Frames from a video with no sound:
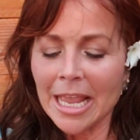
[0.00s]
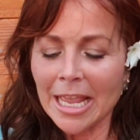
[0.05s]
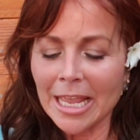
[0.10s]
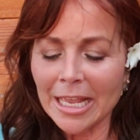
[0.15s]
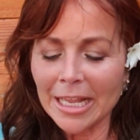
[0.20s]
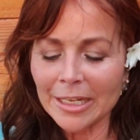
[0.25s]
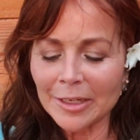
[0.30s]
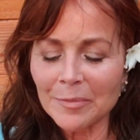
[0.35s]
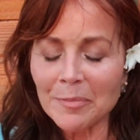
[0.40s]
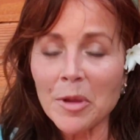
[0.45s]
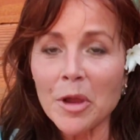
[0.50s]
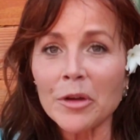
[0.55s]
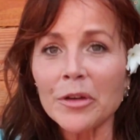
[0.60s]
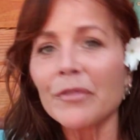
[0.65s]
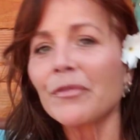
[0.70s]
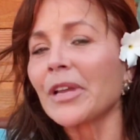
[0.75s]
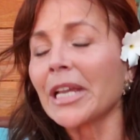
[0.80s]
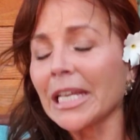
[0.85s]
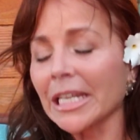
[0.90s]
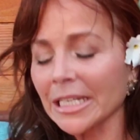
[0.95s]
and
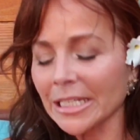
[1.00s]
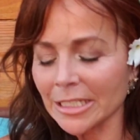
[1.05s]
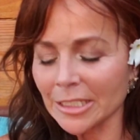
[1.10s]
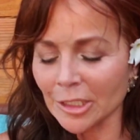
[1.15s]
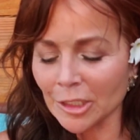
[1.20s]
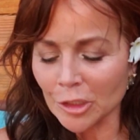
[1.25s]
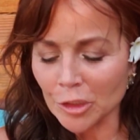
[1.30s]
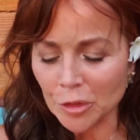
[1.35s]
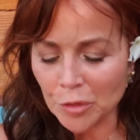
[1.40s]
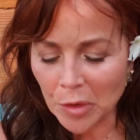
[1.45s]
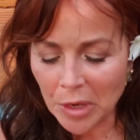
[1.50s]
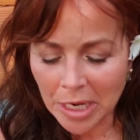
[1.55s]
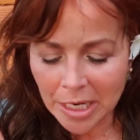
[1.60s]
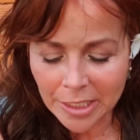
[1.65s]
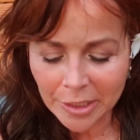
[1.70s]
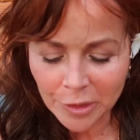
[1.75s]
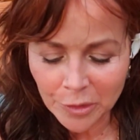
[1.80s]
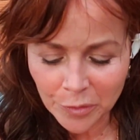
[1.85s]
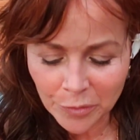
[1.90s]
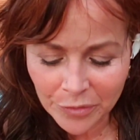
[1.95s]
motivated to try
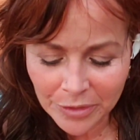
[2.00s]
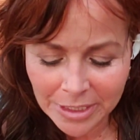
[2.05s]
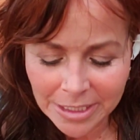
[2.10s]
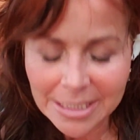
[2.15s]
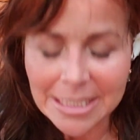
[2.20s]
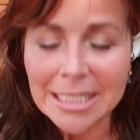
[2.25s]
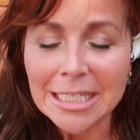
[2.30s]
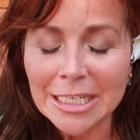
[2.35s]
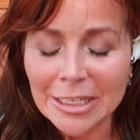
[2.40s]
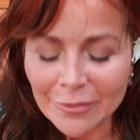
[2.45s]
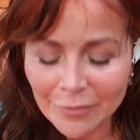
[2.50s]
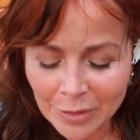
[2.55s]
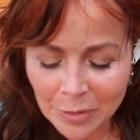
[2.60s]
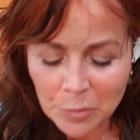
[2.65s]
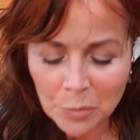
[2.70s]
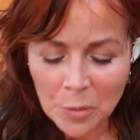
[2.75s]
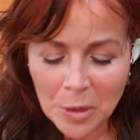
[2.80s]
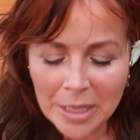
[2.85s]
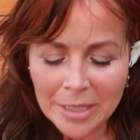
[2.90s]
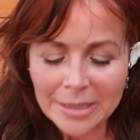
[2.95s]
new things even
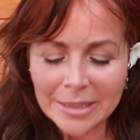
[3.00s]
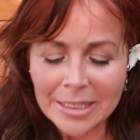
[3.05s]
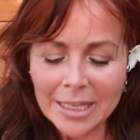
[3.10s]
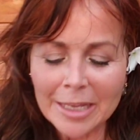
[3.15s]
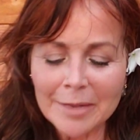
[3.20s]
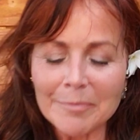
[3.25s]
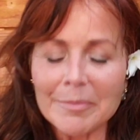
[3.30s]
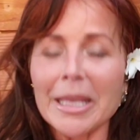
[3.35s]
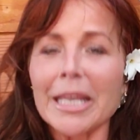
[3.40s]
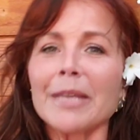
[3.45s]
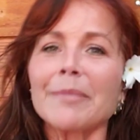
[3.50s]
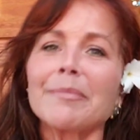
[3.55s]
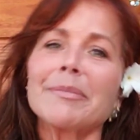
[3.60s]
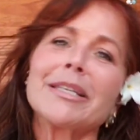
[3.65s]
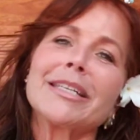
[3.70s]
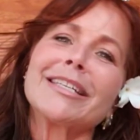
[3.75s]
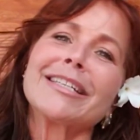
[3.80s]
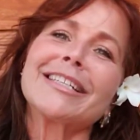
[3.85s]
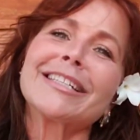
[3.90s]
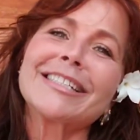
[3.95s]
when they may
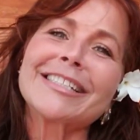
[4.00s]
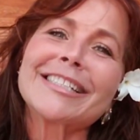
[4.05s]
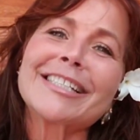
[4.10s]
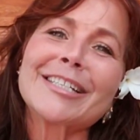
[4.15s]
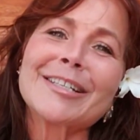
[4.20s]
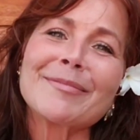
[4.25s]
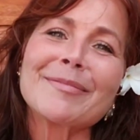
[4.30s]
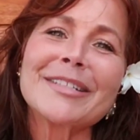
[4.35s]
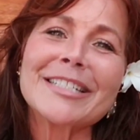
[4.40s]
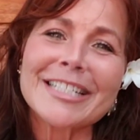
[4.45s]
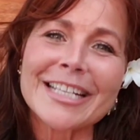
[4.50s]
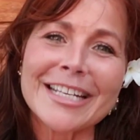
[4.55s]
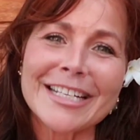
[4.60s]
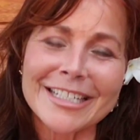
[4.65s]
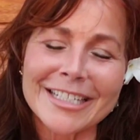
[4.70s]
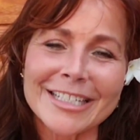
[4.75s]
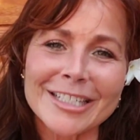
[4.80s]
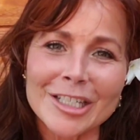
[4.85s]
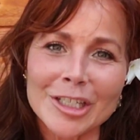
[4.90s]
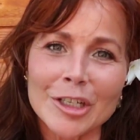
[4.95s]
be
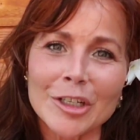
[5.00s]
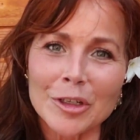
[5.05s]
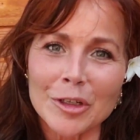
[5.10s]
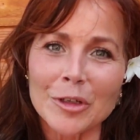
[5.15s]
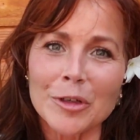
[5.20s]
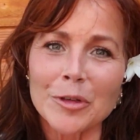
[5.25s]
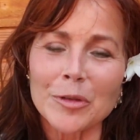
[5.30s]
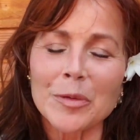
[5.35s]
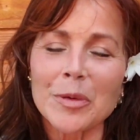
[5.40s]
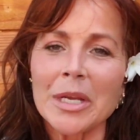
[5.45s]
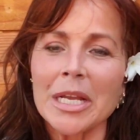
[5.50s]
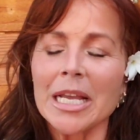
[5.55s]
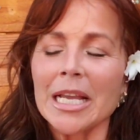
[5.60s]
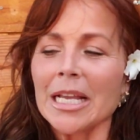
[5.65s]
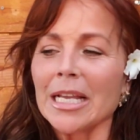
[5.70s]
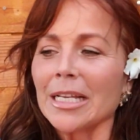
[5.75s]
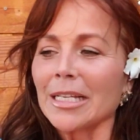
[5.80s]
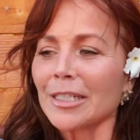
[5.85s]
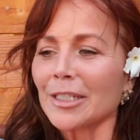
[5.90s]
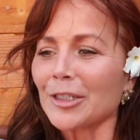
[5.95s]
intimidating to you.
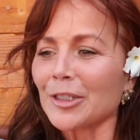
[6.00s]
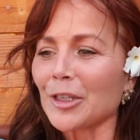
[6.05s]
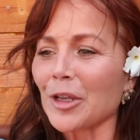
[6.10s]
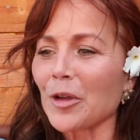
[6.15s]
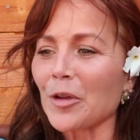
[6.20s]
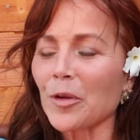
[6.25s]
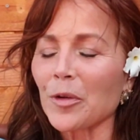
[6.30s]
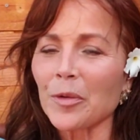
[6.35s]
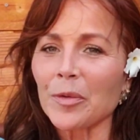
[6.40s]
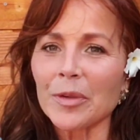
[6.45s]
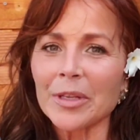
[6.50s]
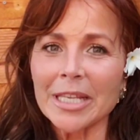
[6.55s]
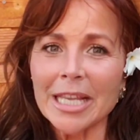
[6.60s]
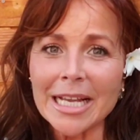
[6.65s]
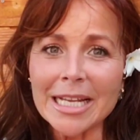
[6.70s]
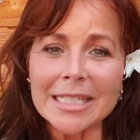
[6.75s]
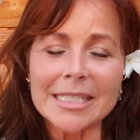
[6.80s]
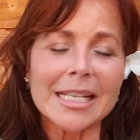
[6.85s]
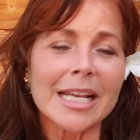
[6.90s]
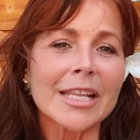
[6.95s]
So
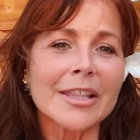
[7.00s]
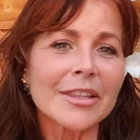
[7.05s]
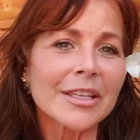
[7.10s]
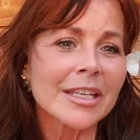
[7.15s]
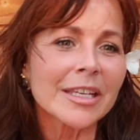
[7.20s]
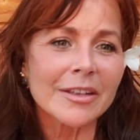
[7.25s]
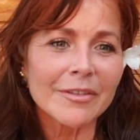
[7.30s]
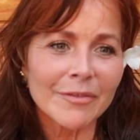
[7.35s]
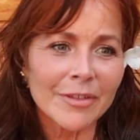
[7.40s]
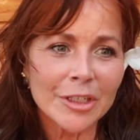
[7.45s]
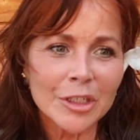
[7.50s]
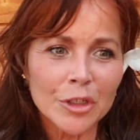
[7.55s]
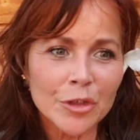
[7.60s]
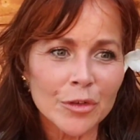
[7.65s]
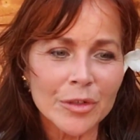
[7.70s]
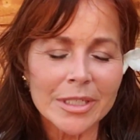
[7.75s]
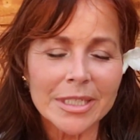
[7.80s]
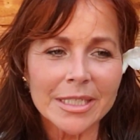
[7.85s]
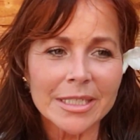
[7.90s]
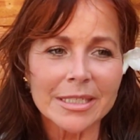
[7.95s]
yes, I think
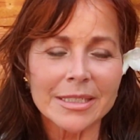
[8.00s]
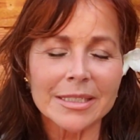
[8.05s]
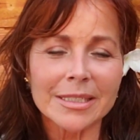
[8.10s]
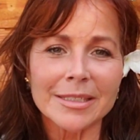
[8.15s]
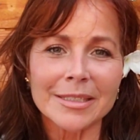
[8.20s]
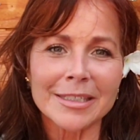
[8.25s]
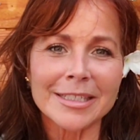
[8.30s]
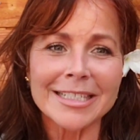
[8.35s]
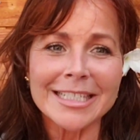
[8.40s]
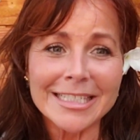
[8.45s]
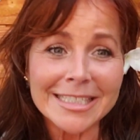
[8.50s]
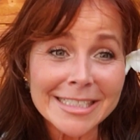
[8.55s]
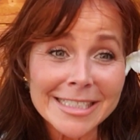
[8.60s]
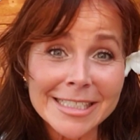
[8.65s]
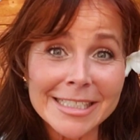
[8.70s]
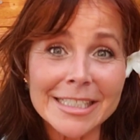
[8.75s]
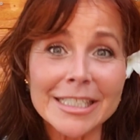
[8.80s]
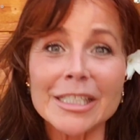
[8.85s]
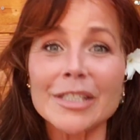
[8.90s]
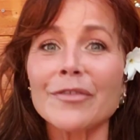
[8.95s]

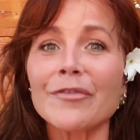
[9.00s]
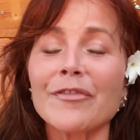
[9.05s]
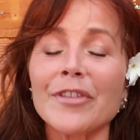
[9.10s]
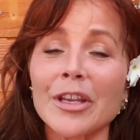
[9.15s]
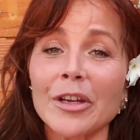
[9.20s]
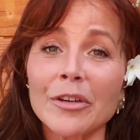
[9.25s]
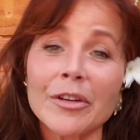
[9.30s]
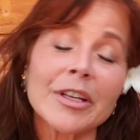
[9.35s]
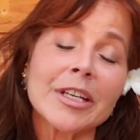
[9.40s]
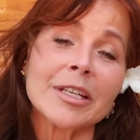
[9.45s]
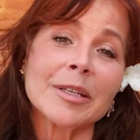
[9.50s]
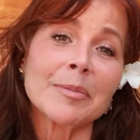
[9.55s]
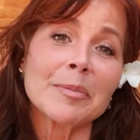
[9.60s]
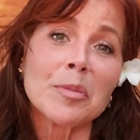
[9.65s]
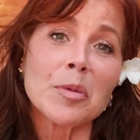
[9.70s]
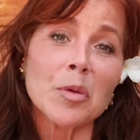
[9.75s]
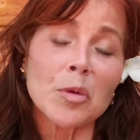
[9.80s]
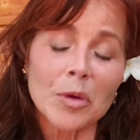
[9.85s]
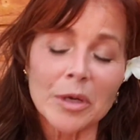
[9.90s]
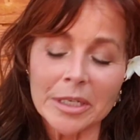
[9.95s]
adventurousness is very
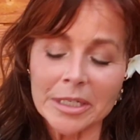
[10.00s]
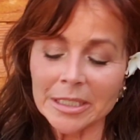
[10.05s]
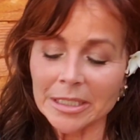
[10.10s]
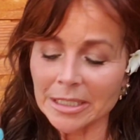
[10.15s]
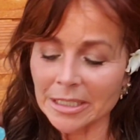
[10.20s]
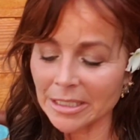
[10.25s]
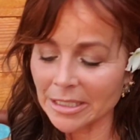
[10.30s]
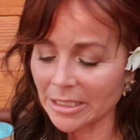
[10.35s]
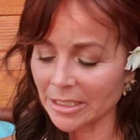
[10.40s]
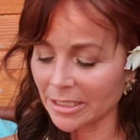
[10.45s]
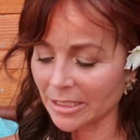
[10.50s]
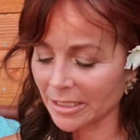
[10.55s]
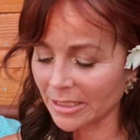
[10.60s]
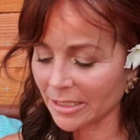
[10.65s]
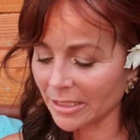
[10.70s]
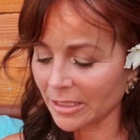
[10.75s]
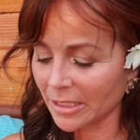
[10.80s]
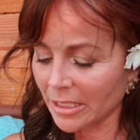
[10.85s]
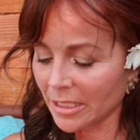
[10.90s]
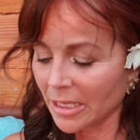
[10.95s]
important
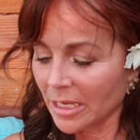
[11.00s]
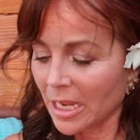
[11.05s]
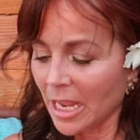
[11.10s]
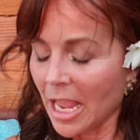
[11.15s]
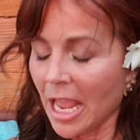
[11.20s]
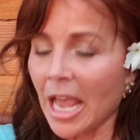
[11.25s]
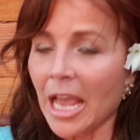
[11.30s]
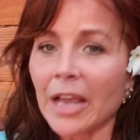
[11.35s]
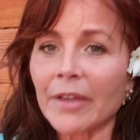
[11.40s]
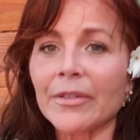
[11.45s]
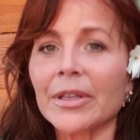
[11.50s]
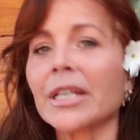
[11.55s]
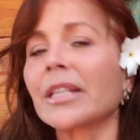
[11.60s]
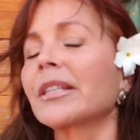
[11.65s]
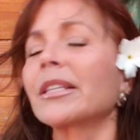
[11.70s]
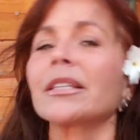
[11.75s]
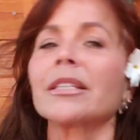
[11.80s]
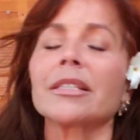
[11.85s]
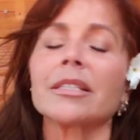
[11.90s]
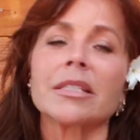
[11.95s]
in having
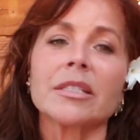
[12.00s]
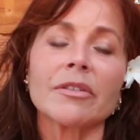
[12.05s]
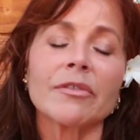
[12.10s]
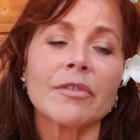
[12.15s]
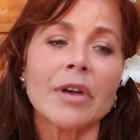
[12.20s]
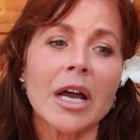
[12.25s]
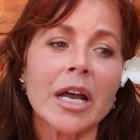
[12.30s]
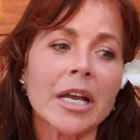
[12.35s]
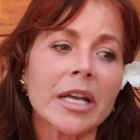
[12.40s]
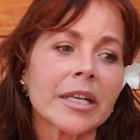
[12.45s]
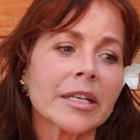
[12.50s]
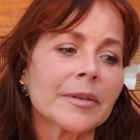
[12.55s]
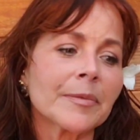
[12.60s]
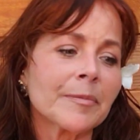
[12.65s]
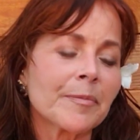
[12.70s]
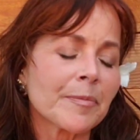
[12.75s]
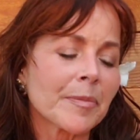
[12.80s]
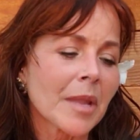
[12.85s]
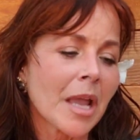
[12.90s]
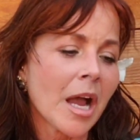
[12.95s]
these divine
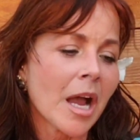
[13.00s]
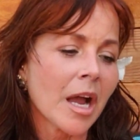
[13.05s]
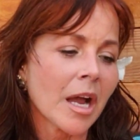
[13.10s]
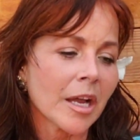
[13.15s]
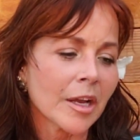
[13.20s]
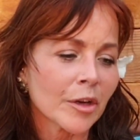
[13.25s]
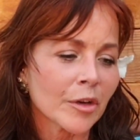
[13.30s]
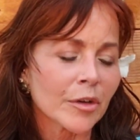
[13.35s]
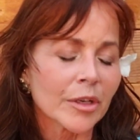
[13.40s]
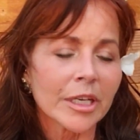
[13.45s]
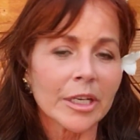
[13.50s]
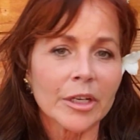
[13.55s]
higher